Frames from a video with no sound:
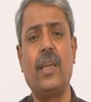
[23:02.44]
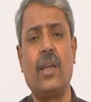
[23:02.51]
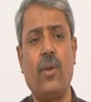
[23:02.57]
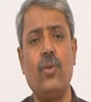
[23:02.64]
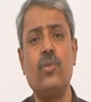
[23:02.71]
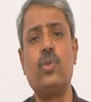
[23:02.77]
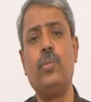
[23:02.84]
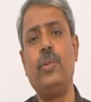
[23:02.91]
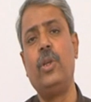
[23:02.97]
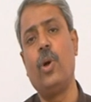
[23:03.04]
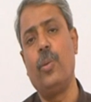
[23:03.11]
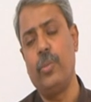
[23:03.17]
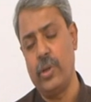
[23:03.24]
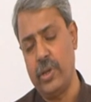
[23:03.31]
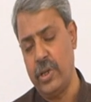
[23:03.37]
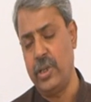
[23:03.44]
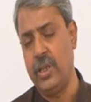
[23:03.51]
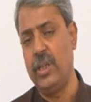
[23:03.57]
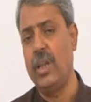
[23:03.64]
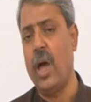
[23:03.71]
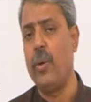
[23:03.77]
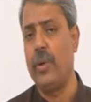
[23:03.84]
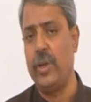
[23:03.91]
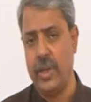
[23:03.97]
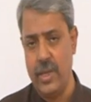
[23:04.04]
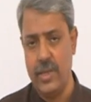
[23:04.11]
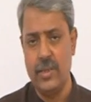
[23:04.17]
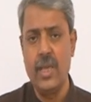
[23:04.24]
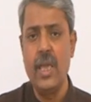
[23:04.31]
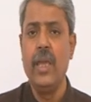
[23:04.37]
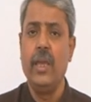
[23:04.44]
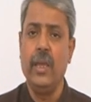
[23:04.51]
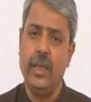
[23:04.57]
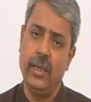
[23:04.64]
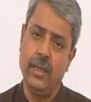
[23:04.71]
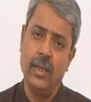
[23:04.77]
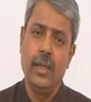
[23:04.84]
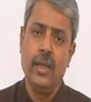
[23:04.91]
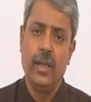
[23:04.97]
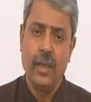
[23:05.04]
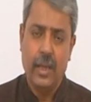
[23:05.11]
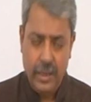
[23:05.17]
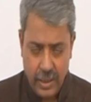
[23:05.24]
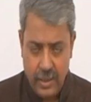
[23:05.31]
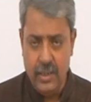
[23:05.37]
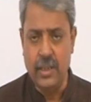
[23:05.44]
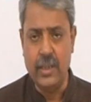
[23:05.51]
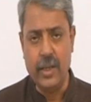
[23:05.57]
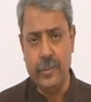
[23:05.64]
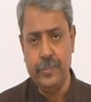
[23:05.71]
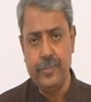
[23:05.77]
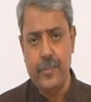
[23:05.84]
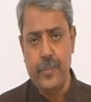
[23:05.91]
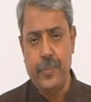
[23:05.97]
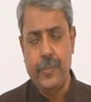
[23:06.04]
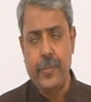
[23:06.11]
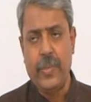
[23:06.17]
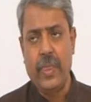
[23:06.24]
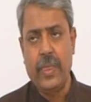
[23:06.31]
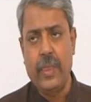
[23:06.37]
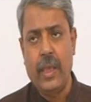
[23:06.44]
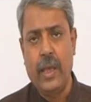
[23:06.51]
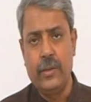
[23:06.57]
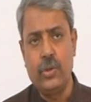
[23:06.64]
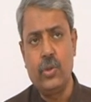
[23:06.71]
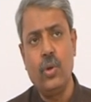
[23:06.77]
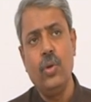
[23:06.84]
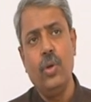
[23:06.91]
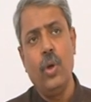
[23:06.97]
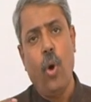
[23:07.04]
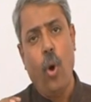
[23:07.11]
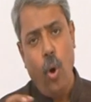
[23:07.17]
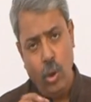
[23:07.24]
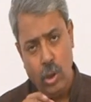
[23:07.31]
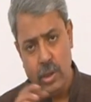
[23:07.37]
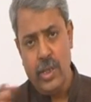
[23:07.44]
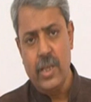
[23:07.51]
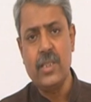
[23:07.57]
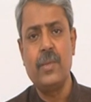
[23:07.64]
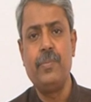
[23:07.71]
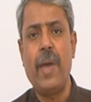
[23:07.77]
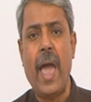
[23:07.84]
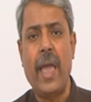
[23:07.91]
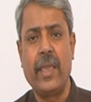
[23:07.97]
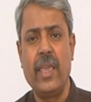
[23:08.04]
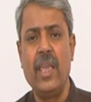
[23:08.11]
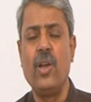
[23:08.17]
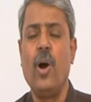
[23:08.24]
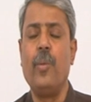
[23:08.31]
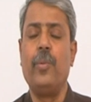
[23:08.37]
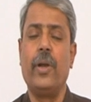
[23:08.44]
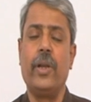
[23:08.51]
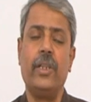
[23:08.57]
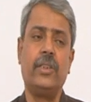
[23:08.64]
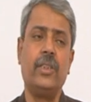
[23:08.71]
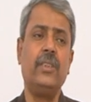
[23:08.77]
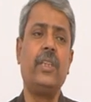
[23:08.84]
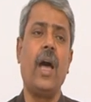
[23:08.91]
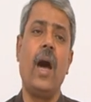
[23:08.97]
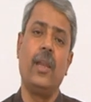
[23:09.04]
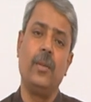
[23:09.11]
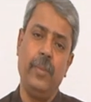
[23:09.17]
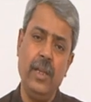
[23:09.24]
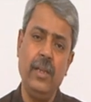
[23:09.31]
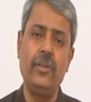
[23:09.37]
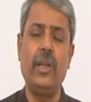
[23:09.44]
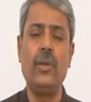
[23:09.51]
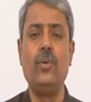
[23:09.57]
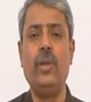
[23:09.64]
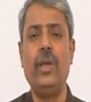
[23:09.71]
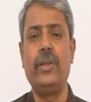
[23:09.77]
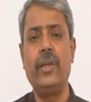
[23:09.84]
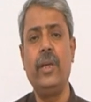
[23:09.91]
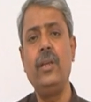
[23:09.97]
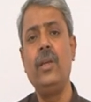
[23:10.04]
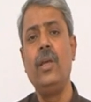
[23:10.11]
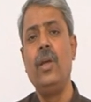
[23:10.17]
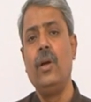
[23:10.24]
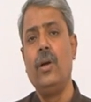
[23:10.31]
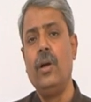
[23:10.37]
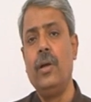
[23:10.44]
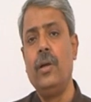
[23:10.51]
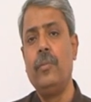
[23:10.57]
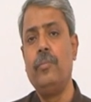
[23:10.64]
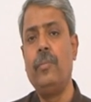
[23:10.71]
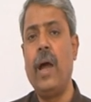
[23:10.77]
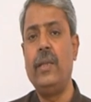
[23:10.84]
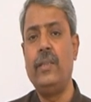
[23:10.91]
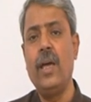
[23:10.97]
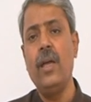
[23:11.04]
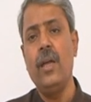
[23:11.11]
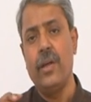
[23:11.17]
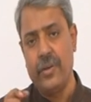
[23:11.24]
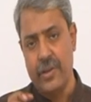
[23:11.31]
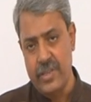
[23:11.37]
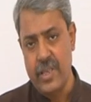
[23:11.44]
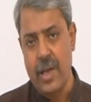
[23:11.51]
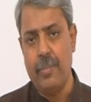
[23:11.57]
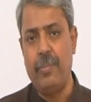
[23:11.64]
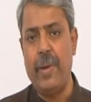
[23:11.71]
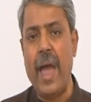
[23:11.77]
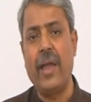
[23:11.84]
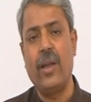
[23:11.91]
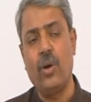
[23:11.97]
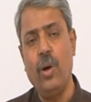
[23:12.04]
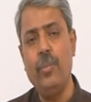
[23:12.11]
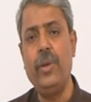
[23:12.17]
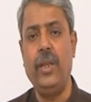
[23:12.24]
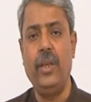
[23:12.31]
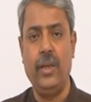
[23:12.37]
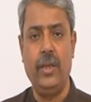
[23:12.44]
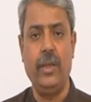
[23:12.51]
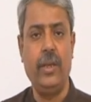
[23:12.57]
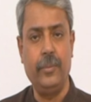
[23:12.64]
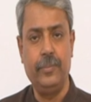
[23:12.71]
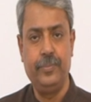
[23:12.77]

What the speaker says: are also been operating nowadays in India. So, all these banking operations are being regulated by the Reserve Bank of India.